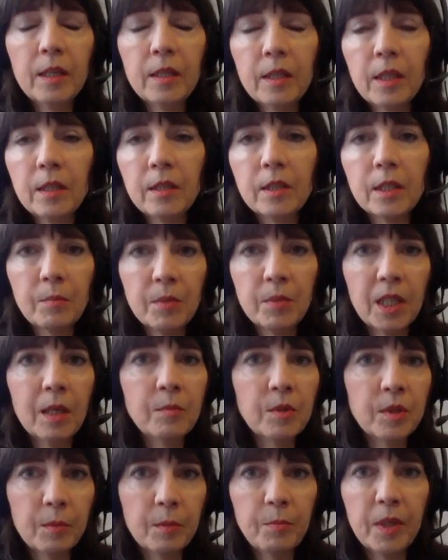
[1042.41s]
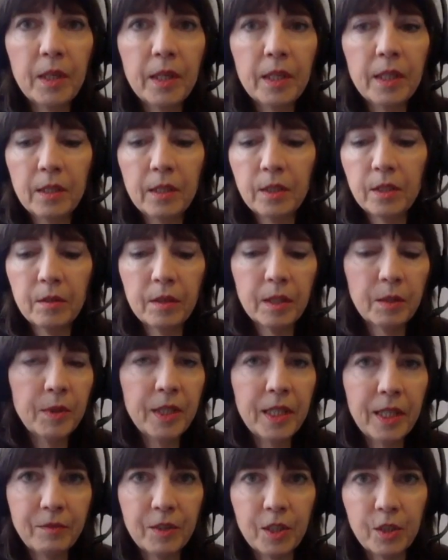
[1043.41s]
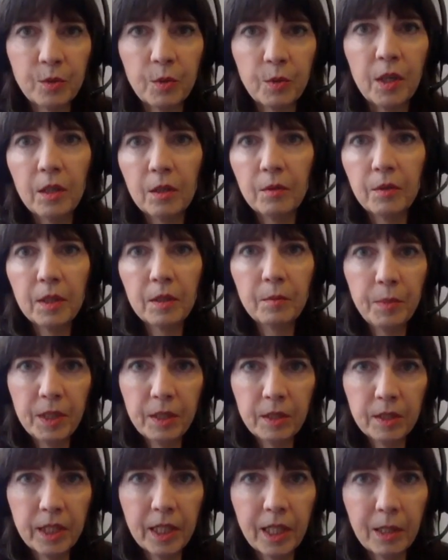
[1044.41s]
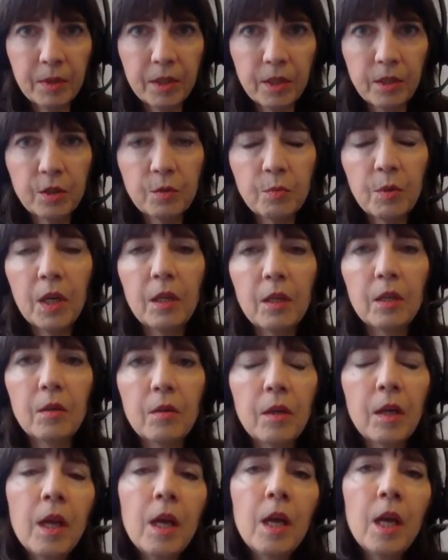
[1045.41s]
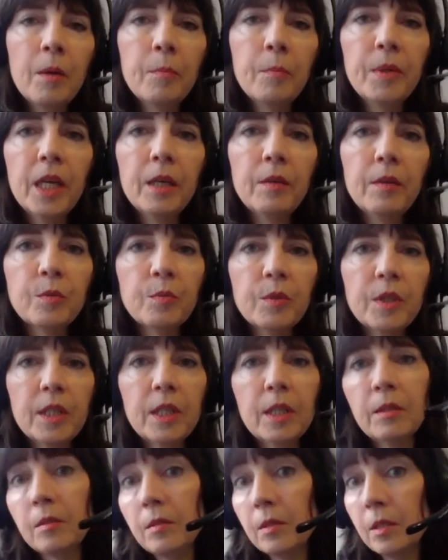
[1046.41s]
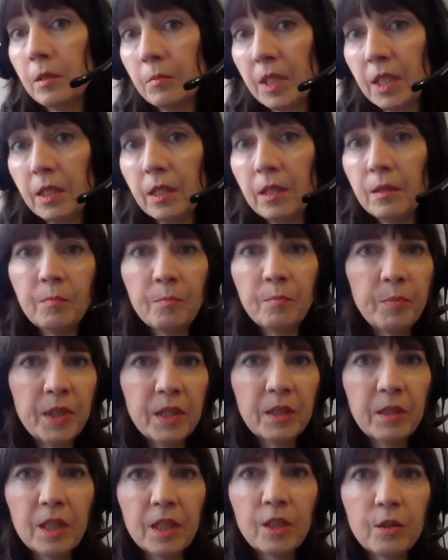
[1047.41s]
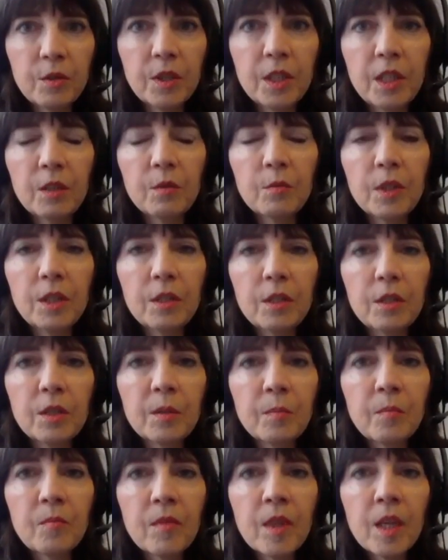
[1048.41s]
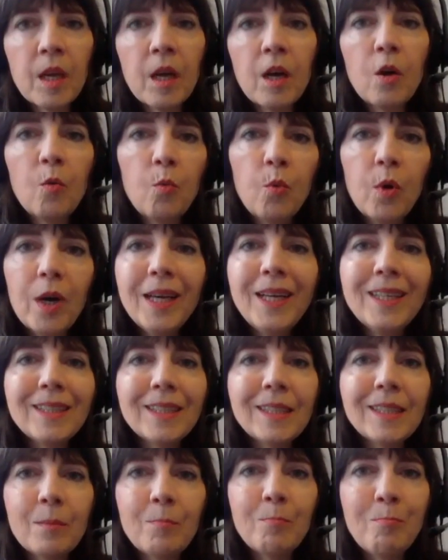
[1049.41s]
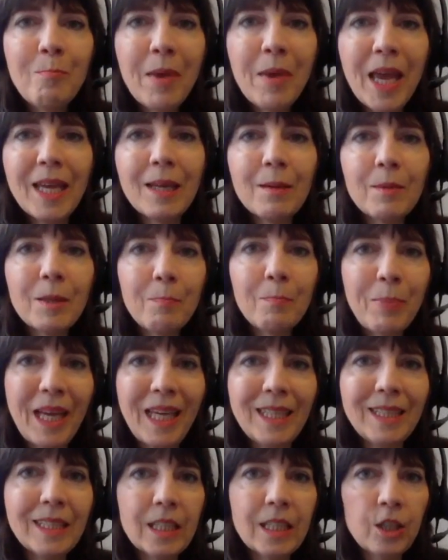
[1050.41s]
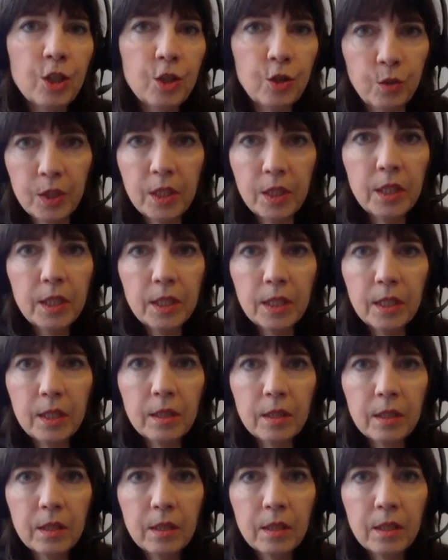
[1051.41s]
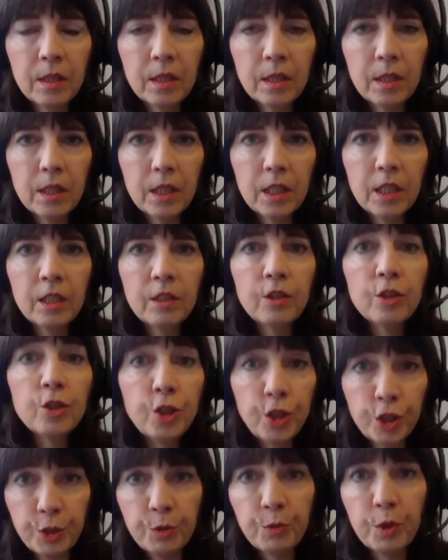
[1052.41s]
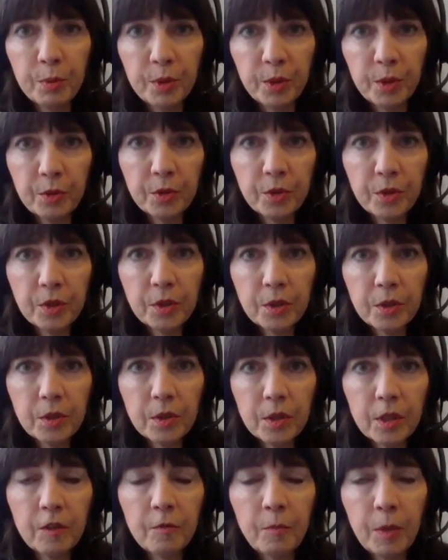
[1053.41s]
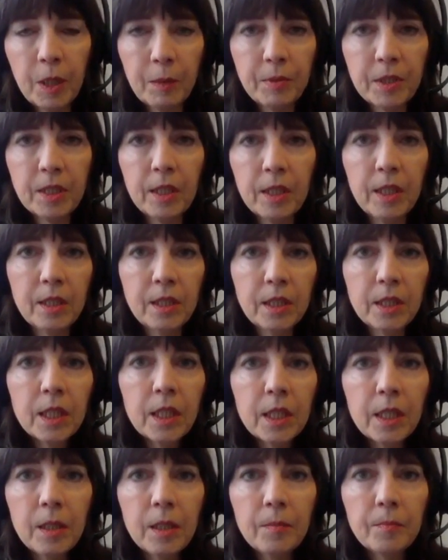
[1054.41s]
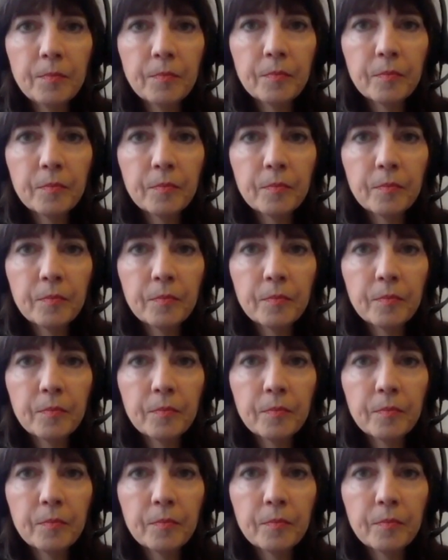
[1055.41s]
And then sometimes I'd buy it so that we'd have to swallow it. It'd be the tablet you swallow. But I was reading, me, big ingredient reader. What is the base ingredient in the chewables of Pepsid AC?